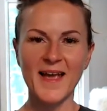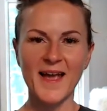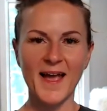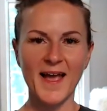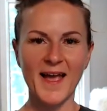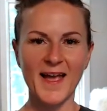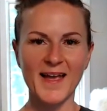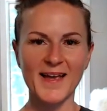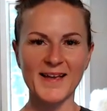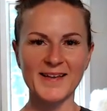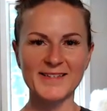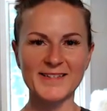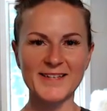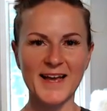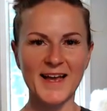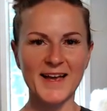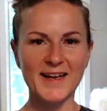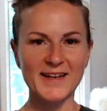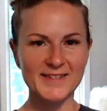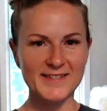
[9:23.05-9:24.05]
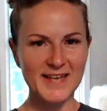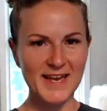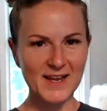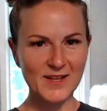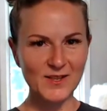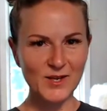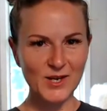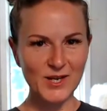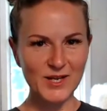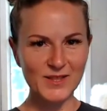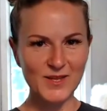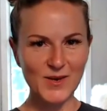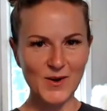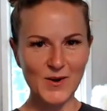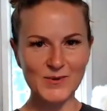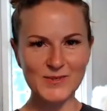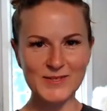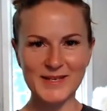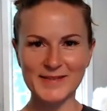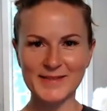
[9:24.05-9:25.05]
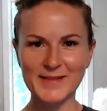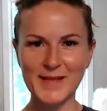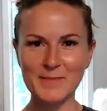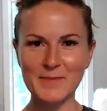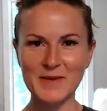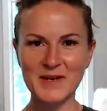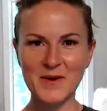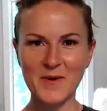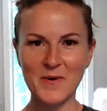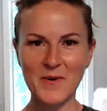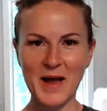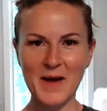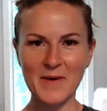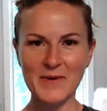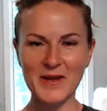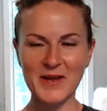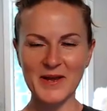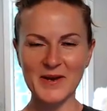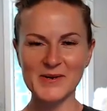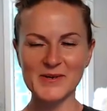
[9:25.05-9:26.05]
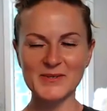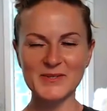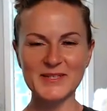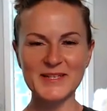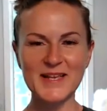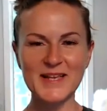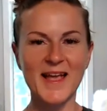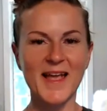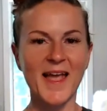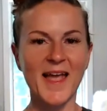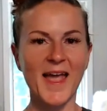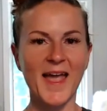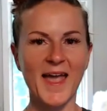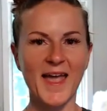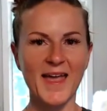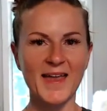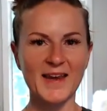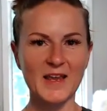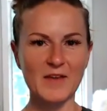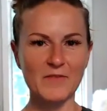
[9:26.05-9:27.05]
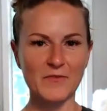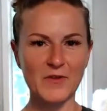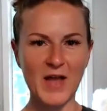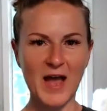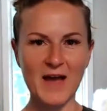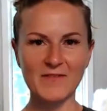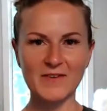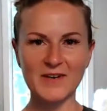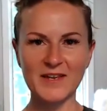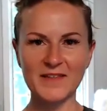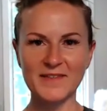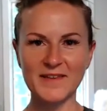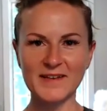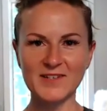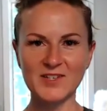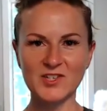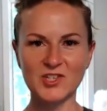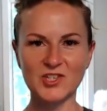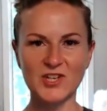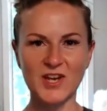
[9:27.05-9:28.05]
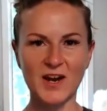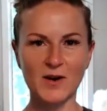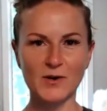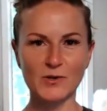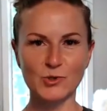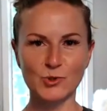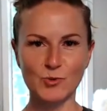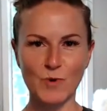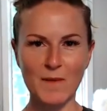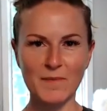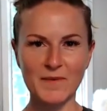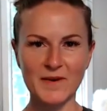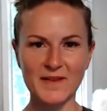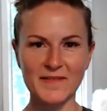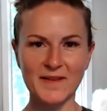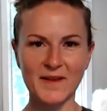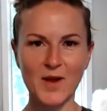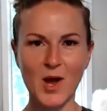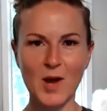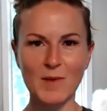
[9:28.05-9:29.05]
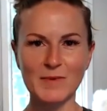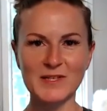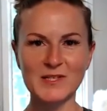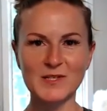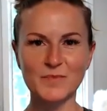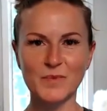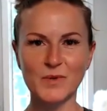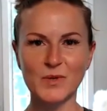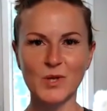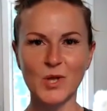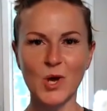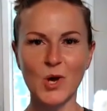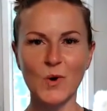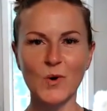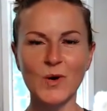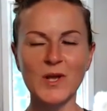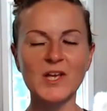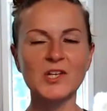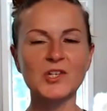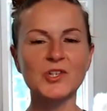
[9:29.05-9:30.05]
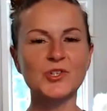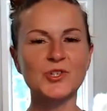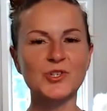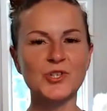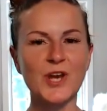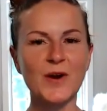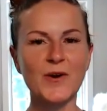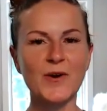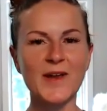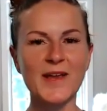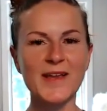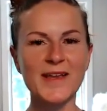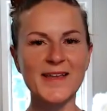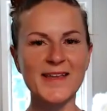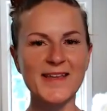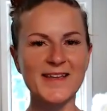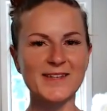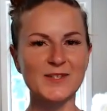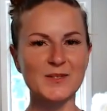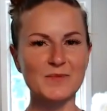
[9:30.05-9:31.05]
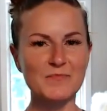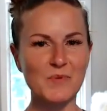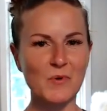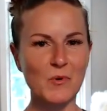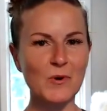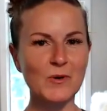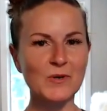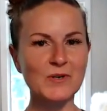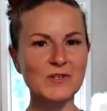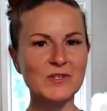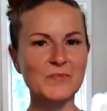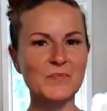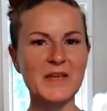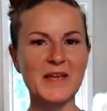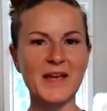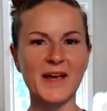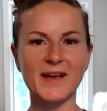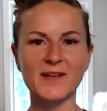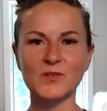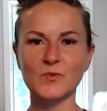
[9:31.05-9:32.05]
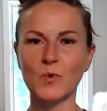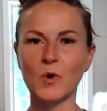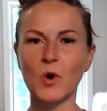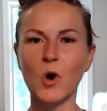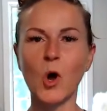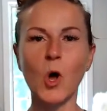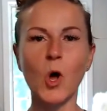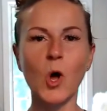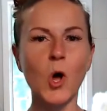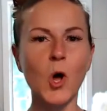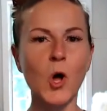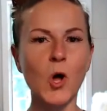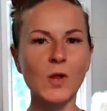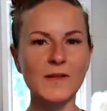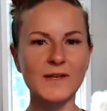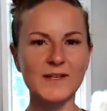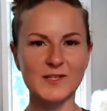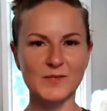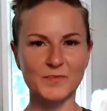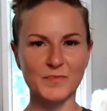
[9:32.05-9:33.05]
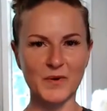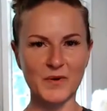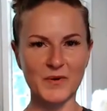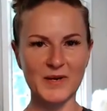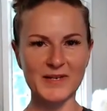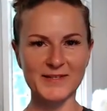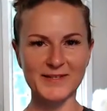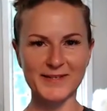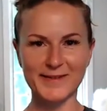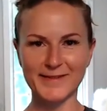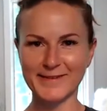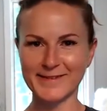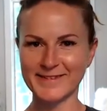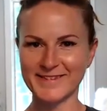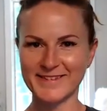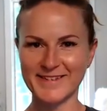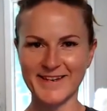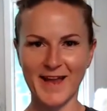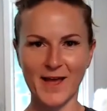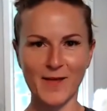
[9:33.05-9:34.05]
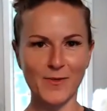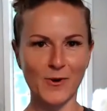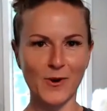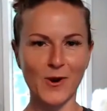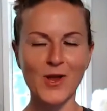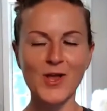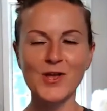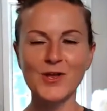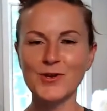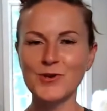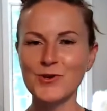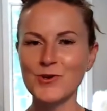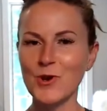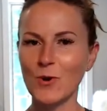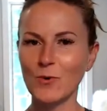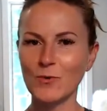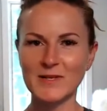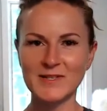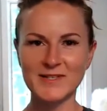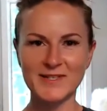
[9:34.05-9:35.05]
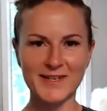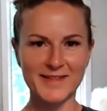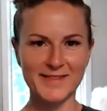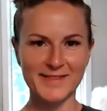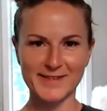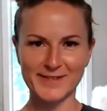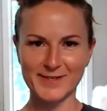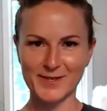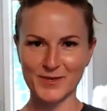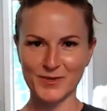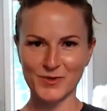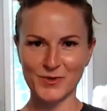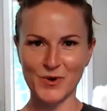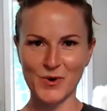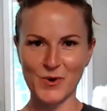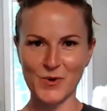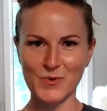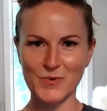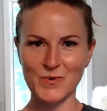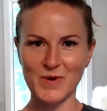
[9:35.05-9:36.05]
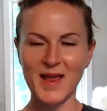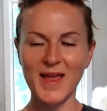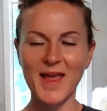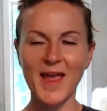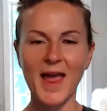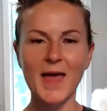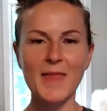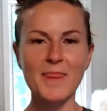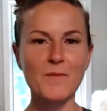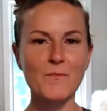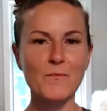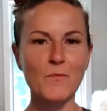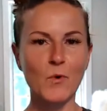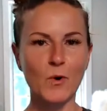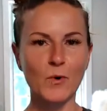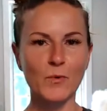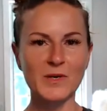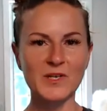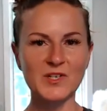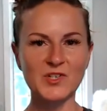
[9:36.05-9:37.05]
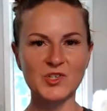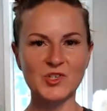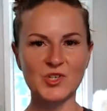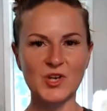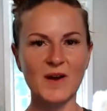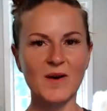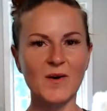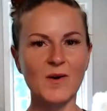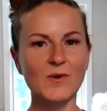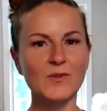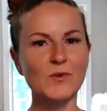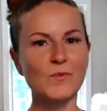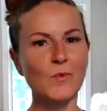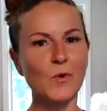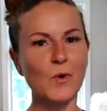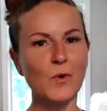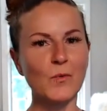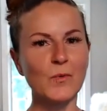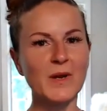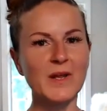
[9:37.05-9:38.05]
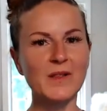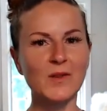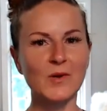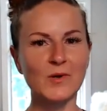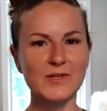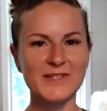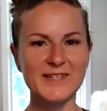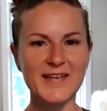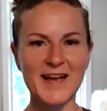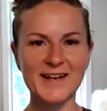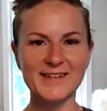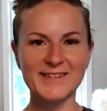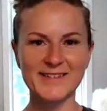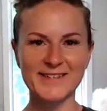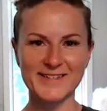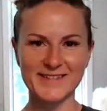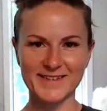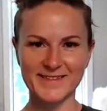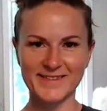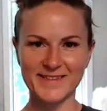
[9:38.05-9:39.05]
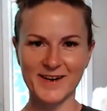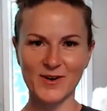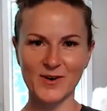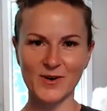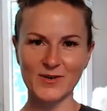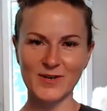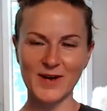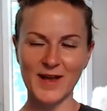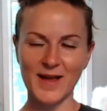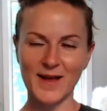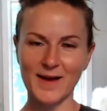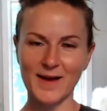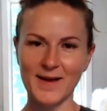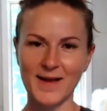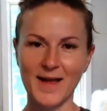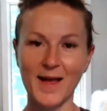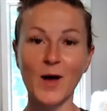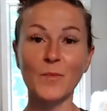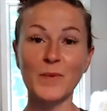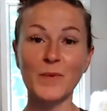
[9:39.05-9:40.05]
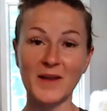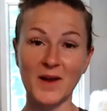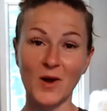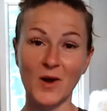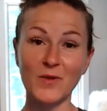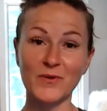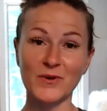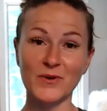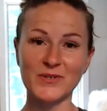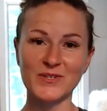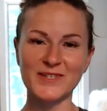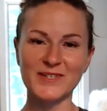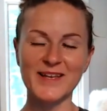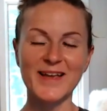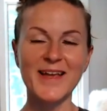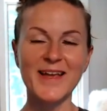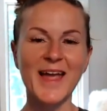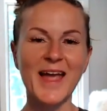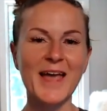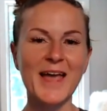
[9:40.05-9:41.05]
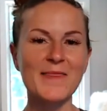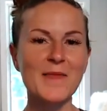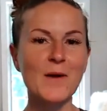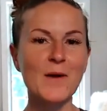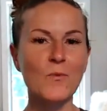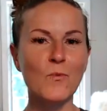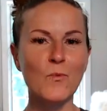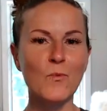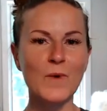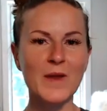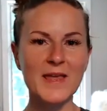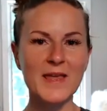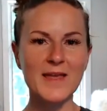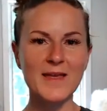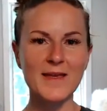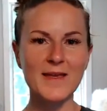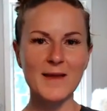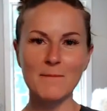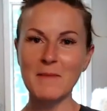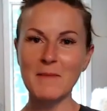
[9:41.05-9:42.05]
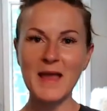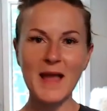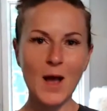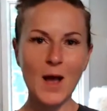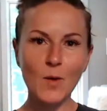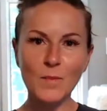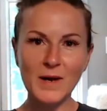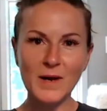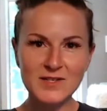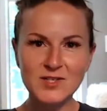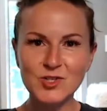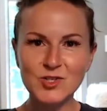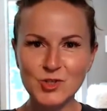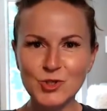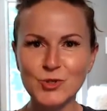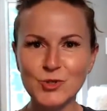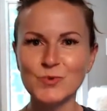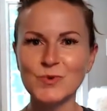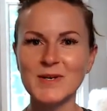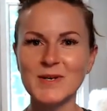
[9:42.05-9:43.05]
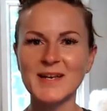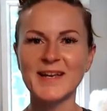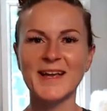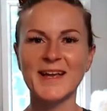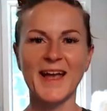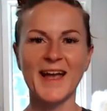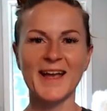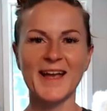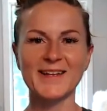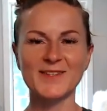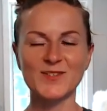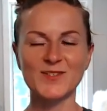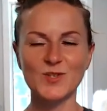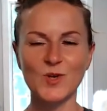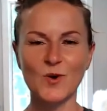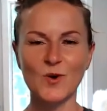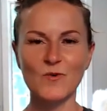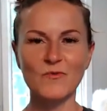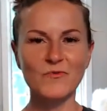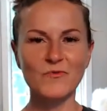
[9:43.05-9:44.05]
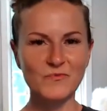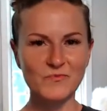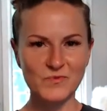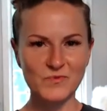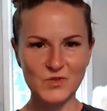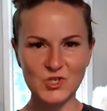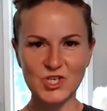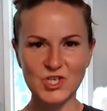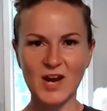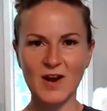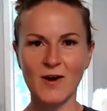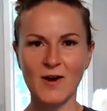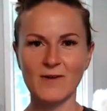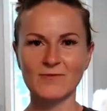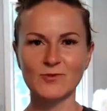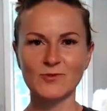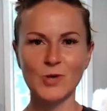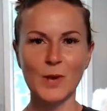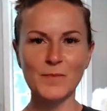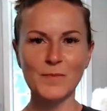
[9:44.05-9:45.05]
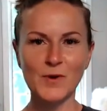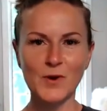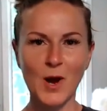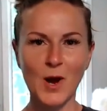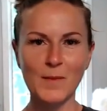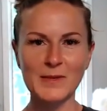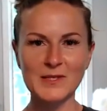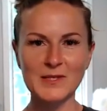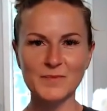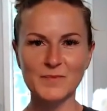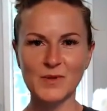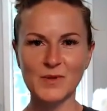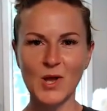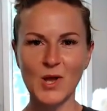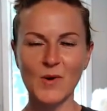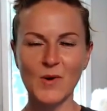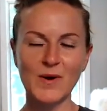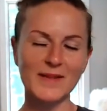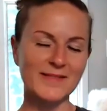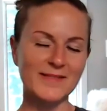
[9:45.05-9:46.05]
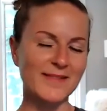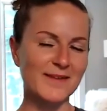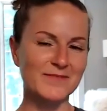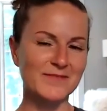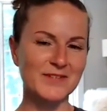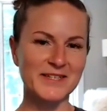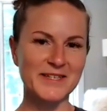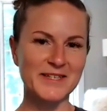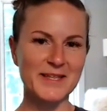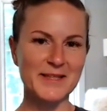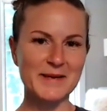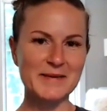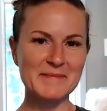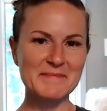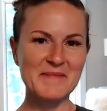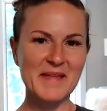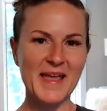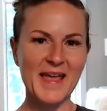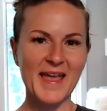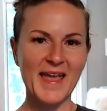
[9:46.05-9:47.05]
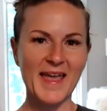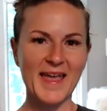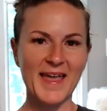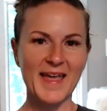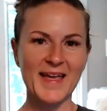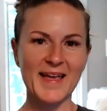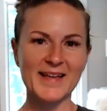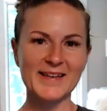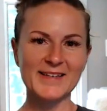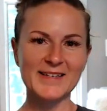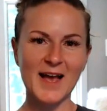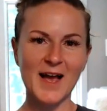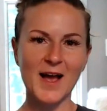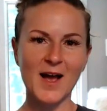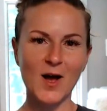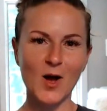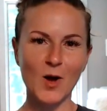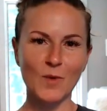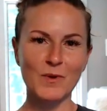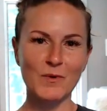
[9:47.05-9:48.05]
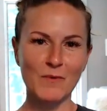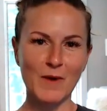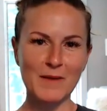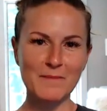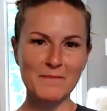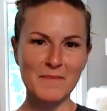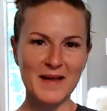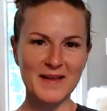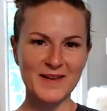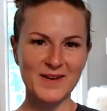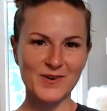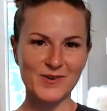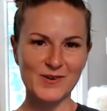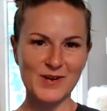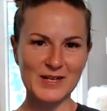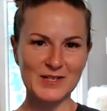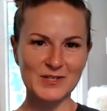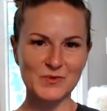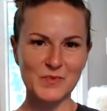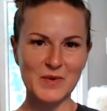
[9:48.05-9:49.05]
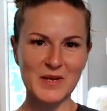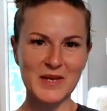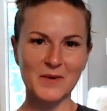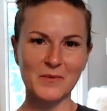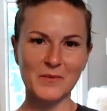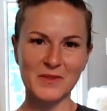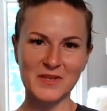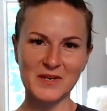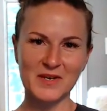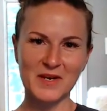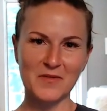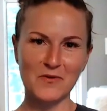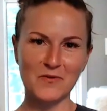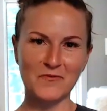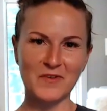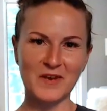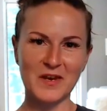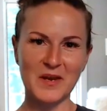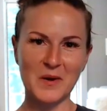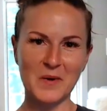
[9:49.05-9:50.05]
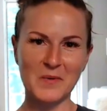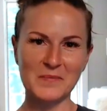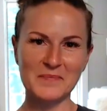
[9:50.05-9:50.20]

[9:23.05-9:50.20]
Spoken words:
And take a look at those. Let me know how it goes. And if you have anything to share, drop it in the comments below. Sharing is important because we're all experiencing this together. No one's in this on their own. And the more we share, the more we learn tactics that are helping others and that we may help us too. And so share, drop your comments below. I'd love to see them. And I'll be right back here next week with another video.